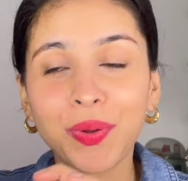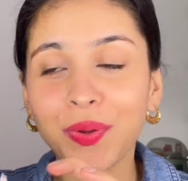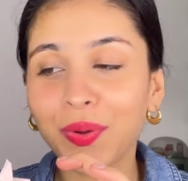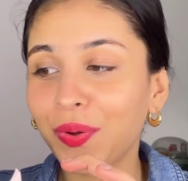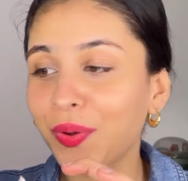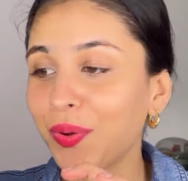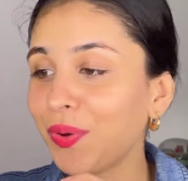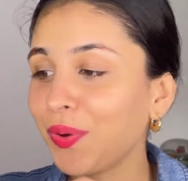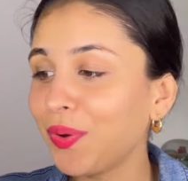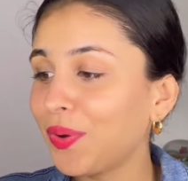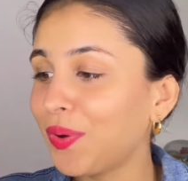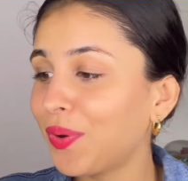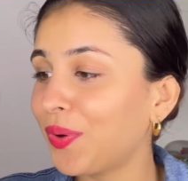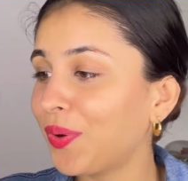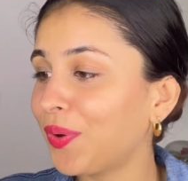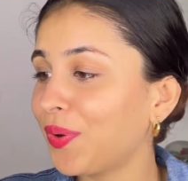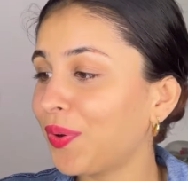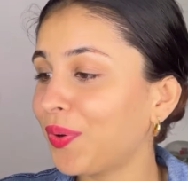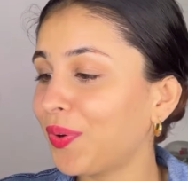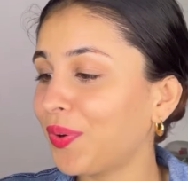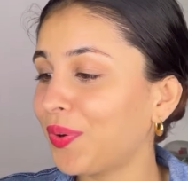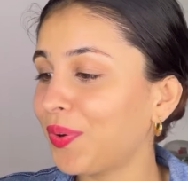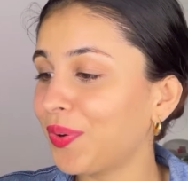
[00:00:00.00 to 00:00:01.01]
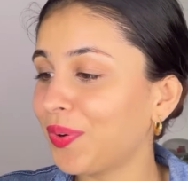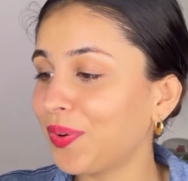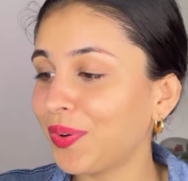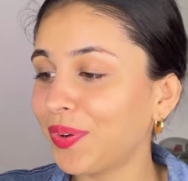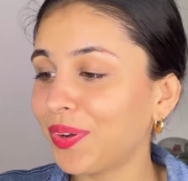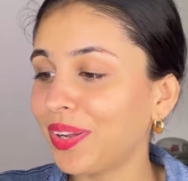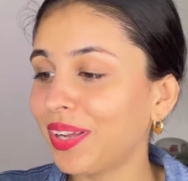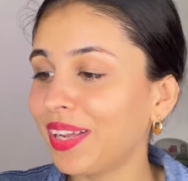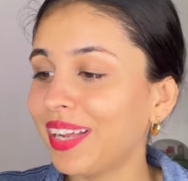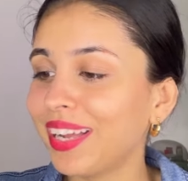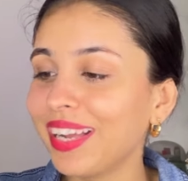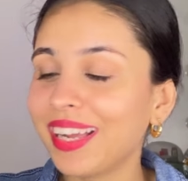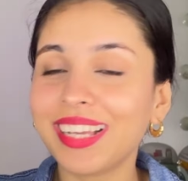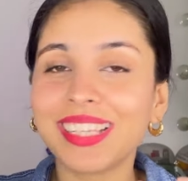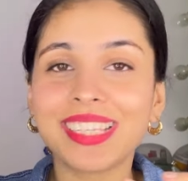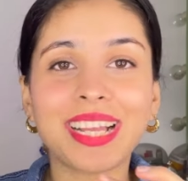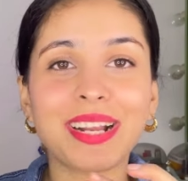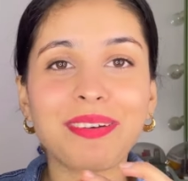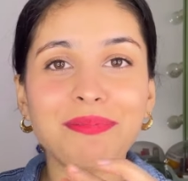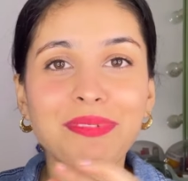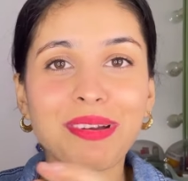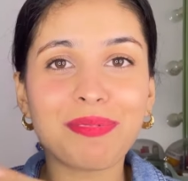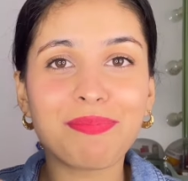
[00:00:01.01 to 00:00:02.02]
Oh! He
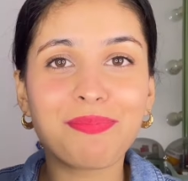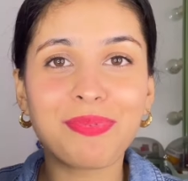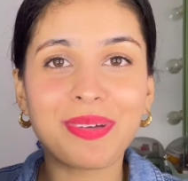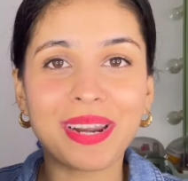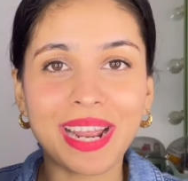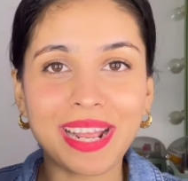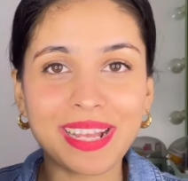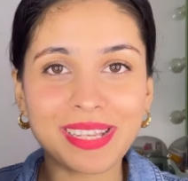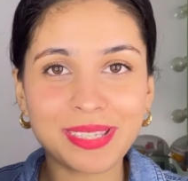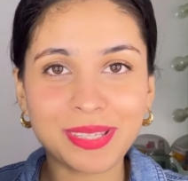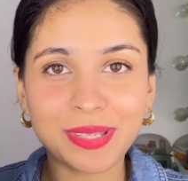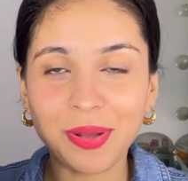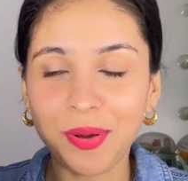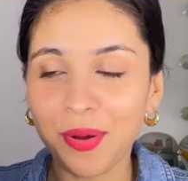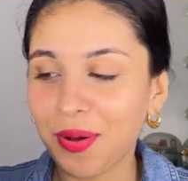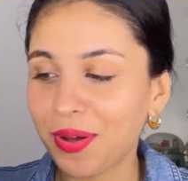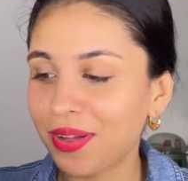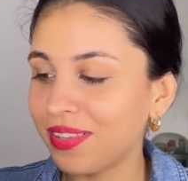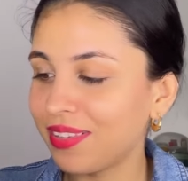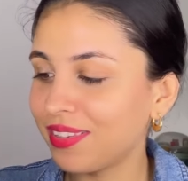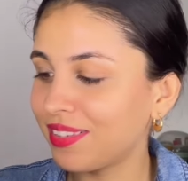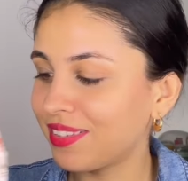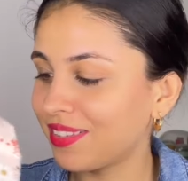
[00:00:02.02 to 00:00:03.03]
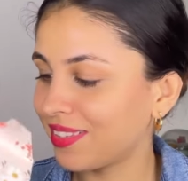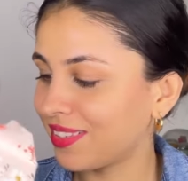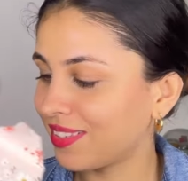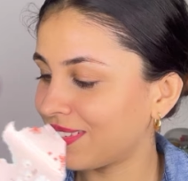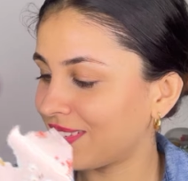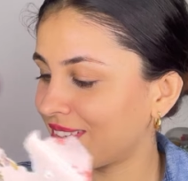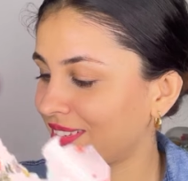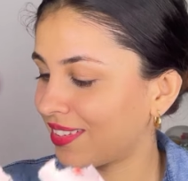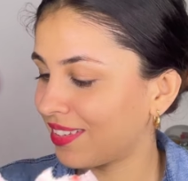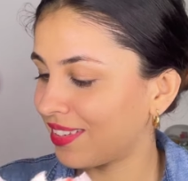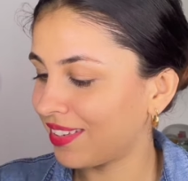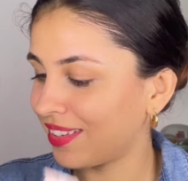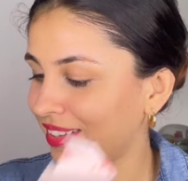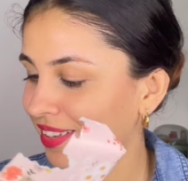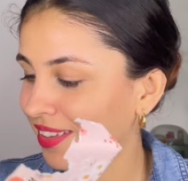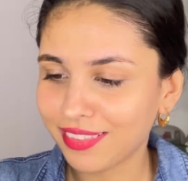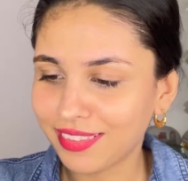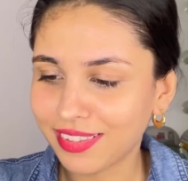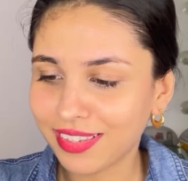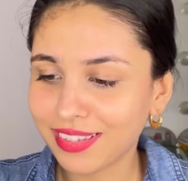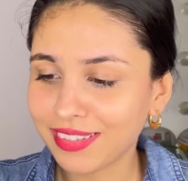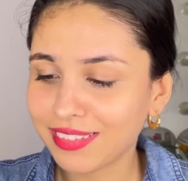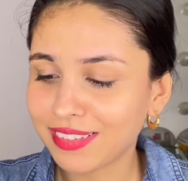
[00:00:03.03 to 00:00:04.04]
sent me press-ons.
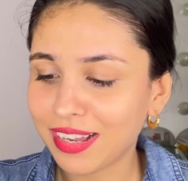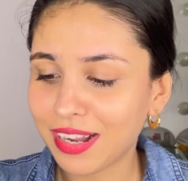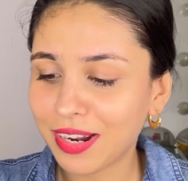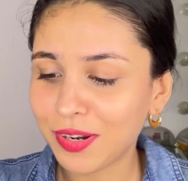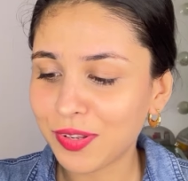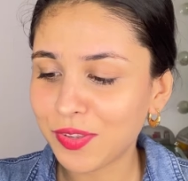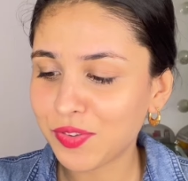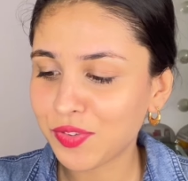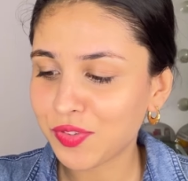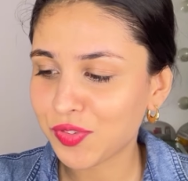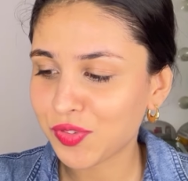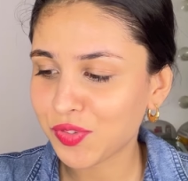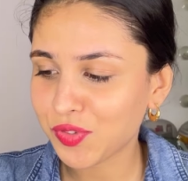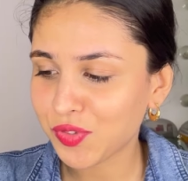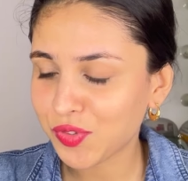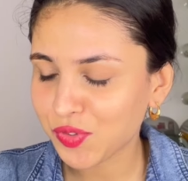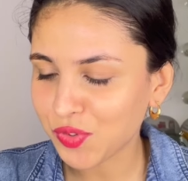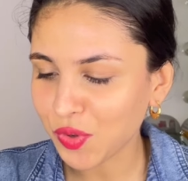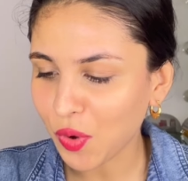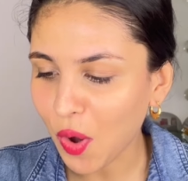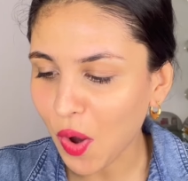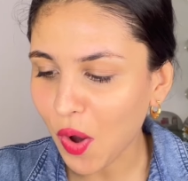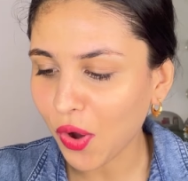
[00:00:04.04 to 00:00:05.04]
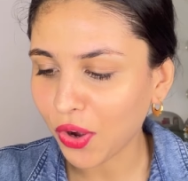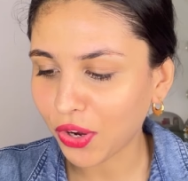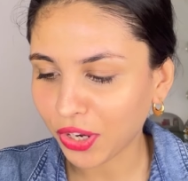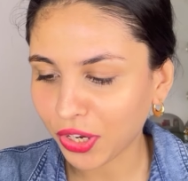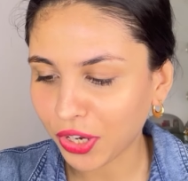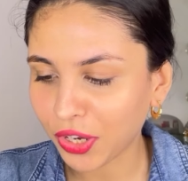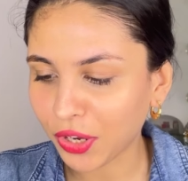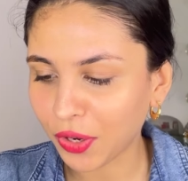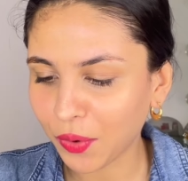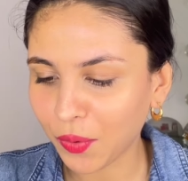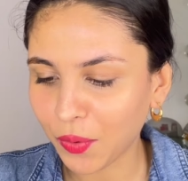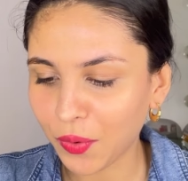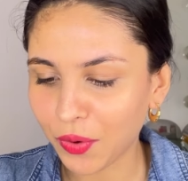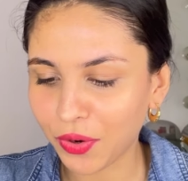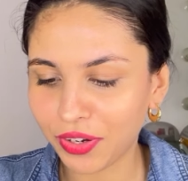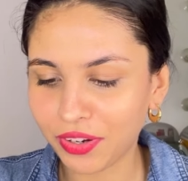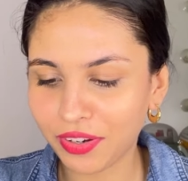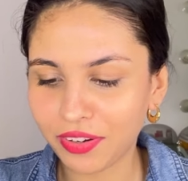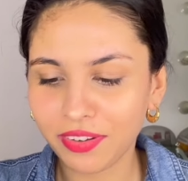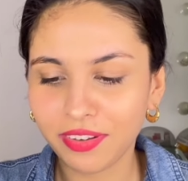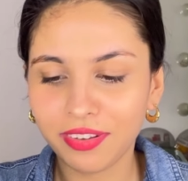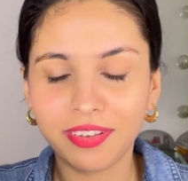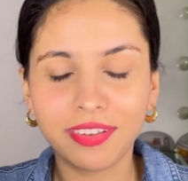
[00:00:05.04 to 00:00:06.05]
These are so
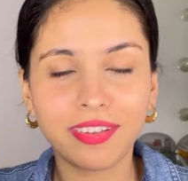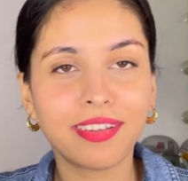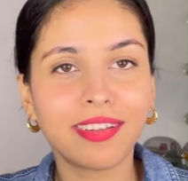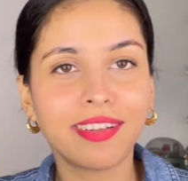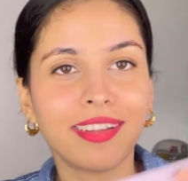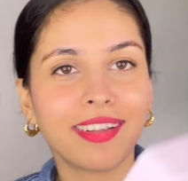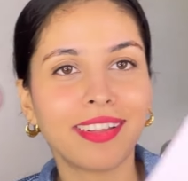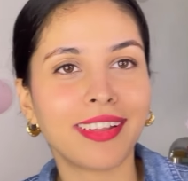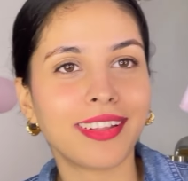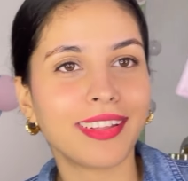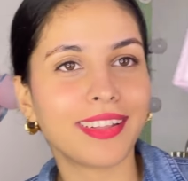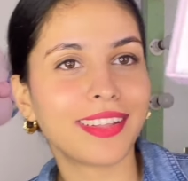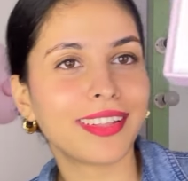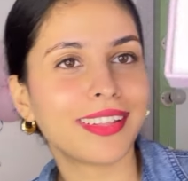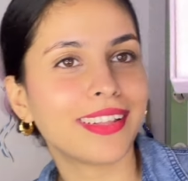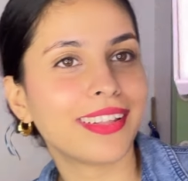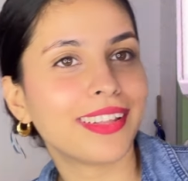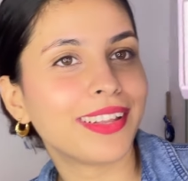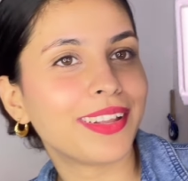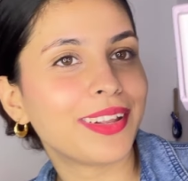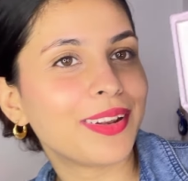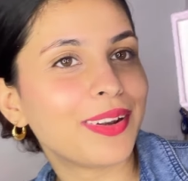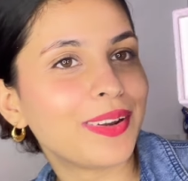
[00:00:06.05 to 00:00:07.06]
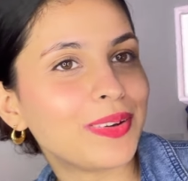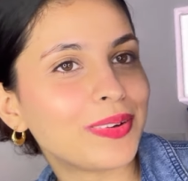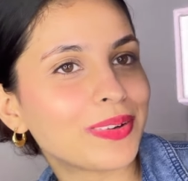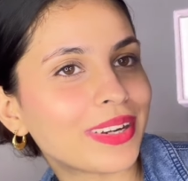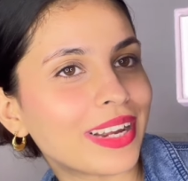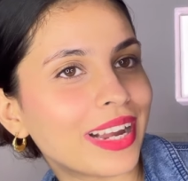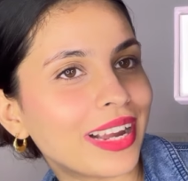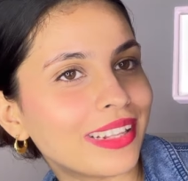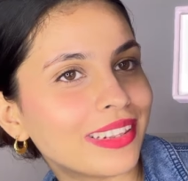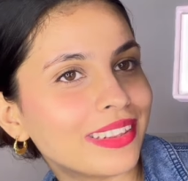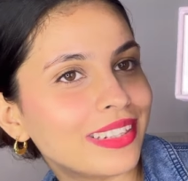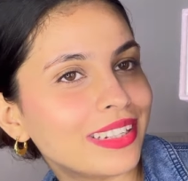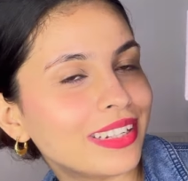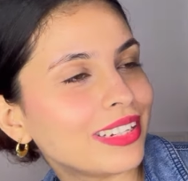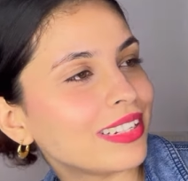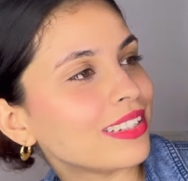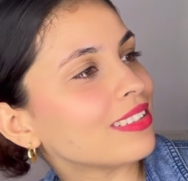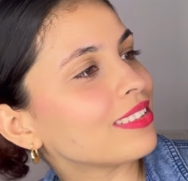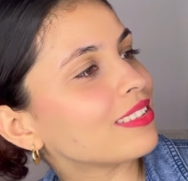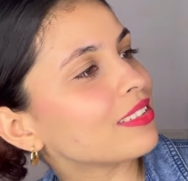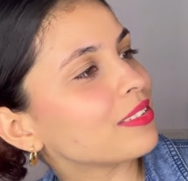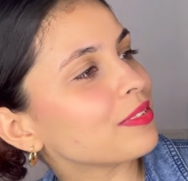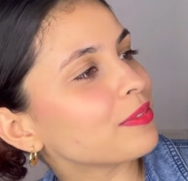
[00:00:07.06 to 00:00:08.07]
cute. Look at these.